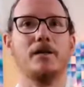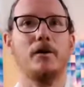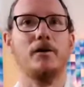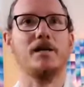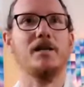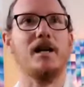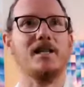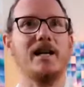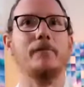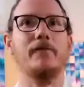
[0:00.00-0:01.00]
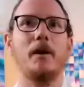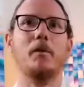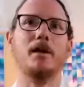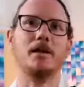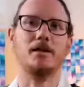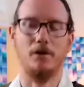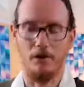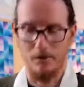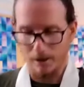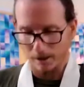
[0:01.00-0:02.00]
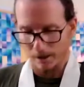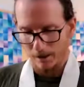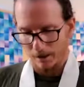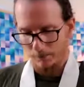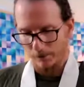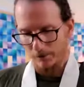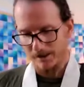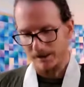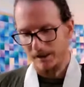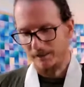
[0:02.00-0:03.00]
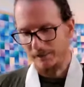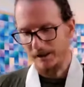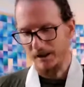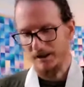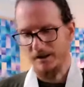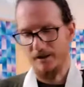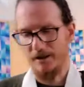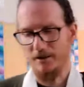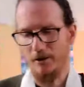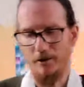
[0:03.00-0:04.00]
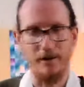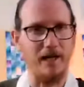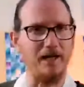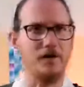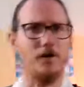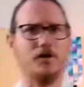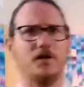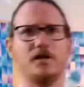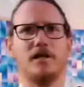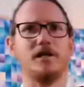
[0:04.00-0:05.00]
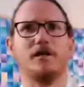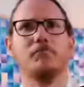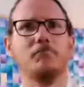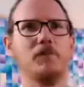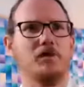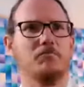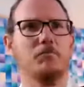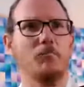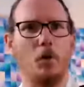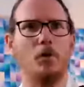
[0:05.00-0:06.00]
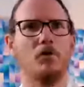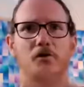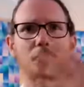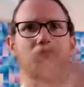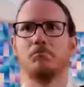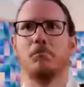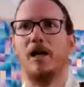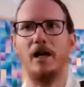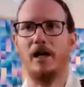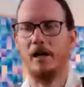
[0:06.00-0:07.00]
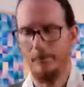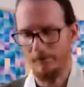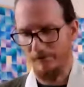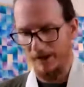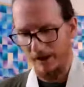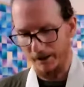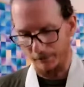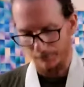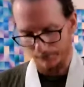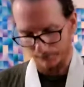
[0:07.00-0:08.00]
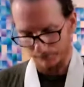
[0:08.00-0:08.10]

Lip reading: So it's in that same family. So Amoghasiddhi's fearlessness is not it's not just this bold bravado.